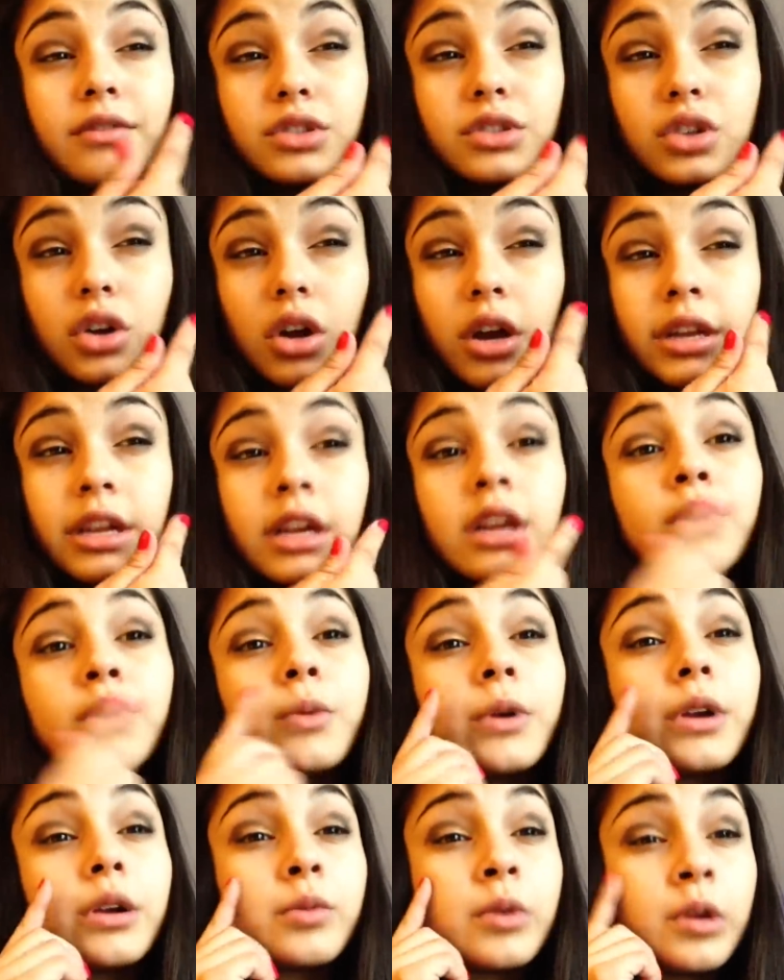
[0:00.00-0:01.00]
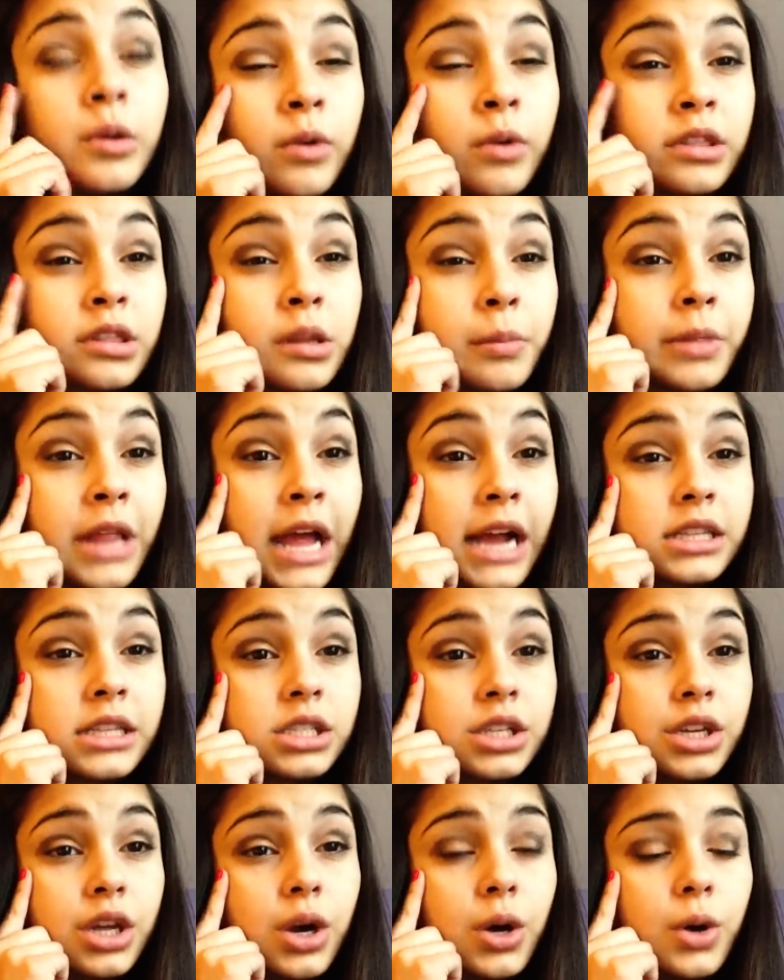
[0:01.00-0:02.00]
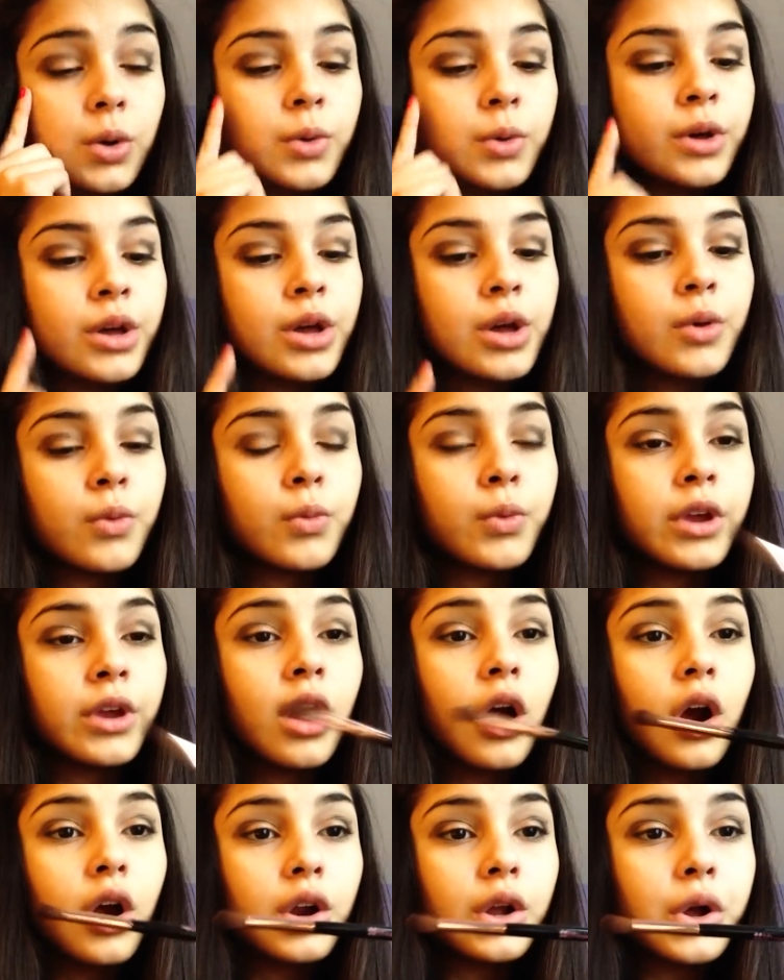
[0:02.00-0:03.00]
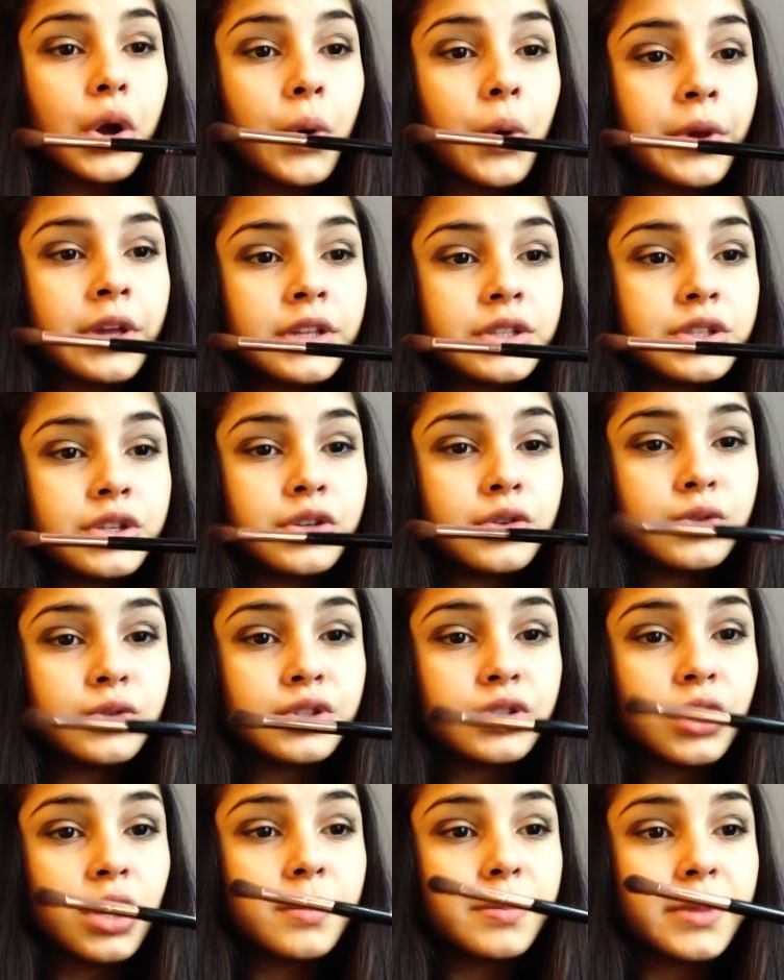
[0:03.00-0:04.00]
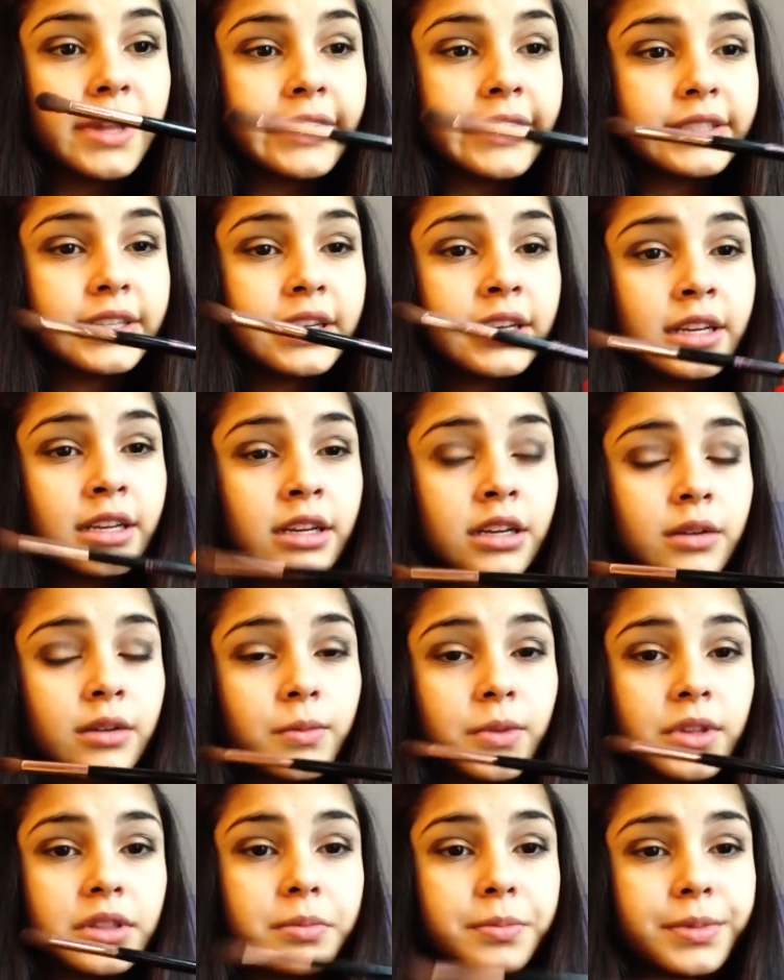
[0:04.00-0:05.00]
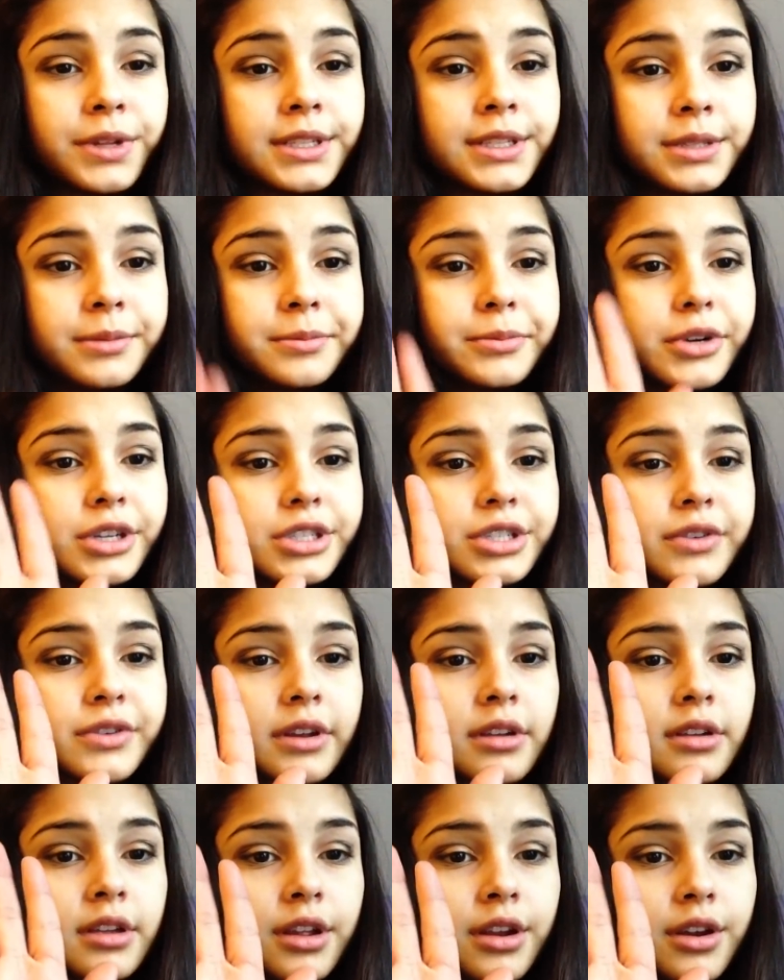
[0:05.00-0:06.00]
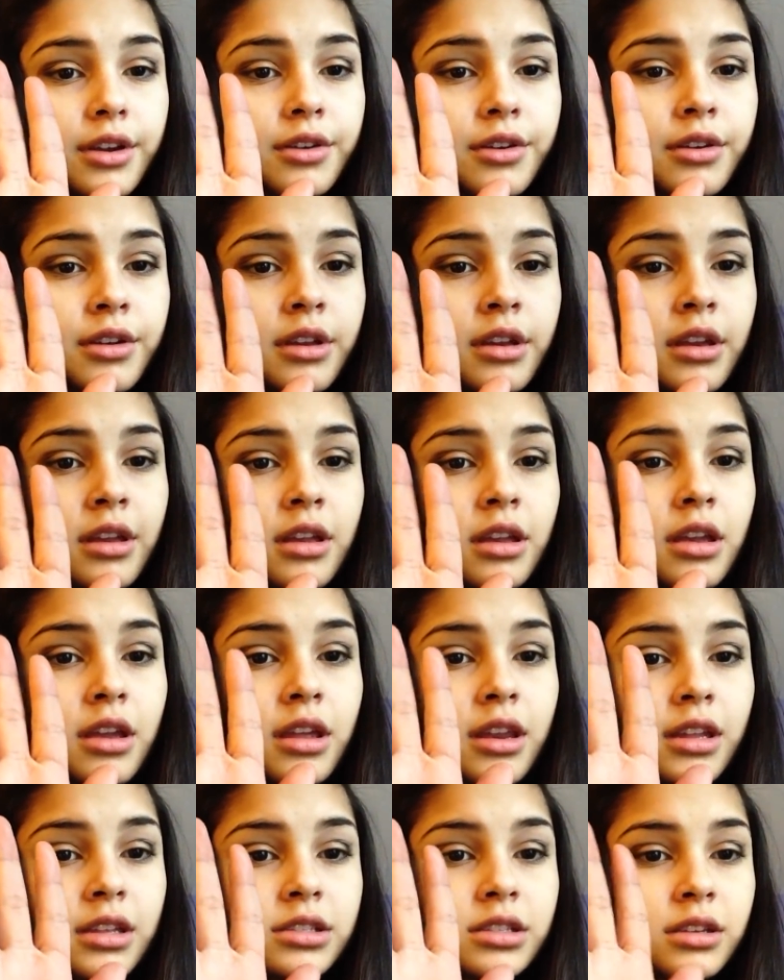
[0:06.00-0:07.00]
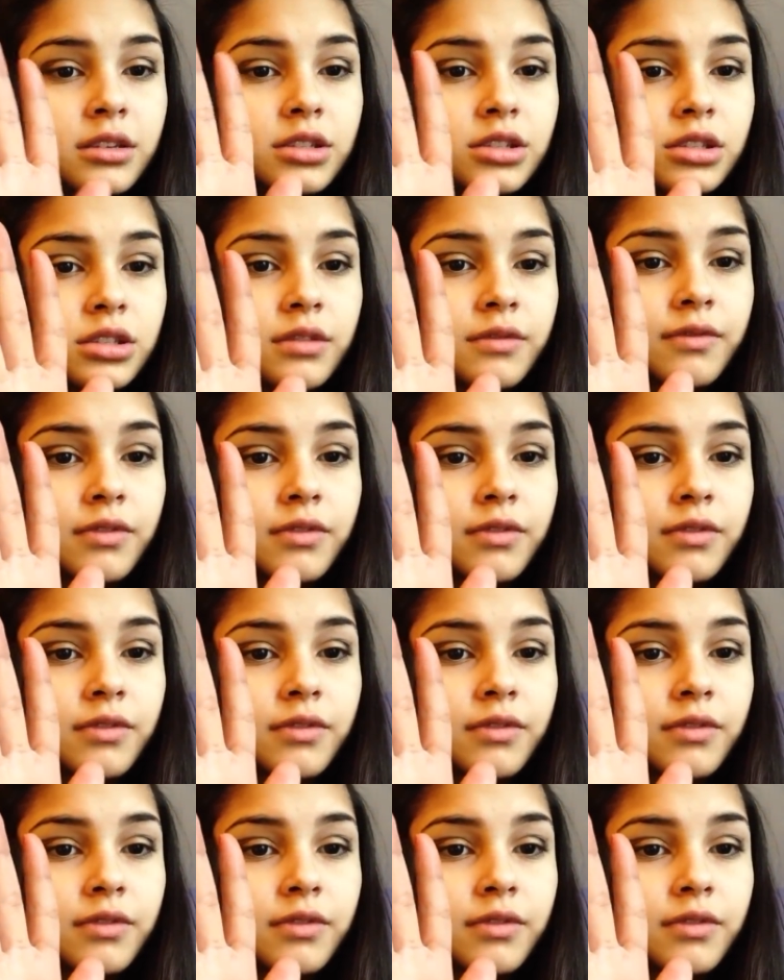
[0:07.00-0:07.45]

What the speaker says: Drawn in where we want the black to go, we are going to start blending with the blending brush right here, and it's just a